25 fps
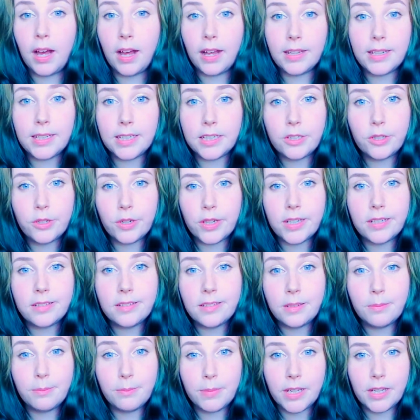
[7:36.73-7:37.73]
aren't
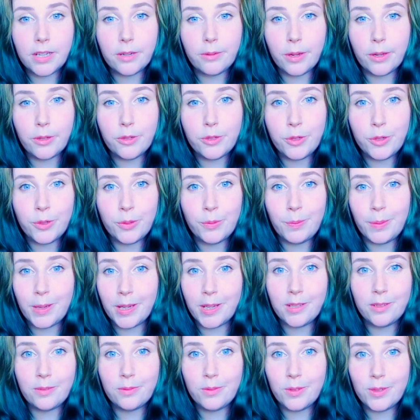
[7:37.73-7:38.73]
interested in being around you
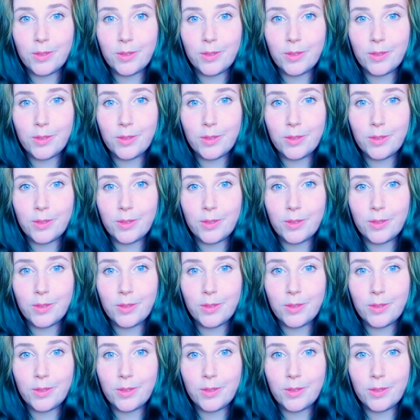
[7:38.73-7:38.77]
because of